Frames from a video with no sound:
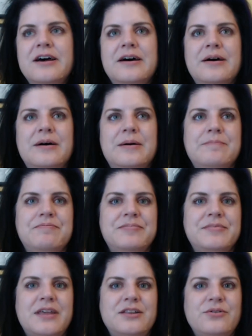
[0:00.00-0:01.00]

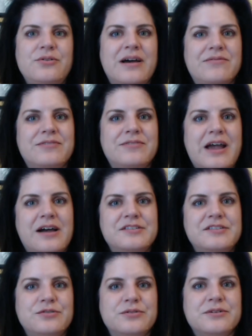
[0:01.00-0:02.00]
then you have
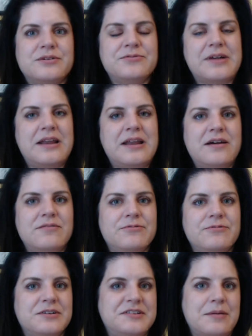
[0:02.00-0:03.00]
cats who are afraid of,
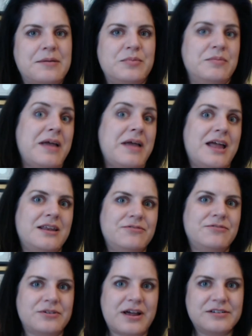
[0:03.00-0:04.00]
for example, men
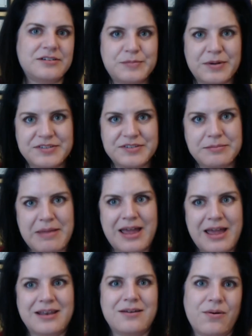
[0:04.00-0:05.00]
if they're not exposed to
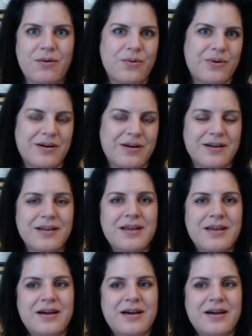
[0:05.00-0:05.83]
men, or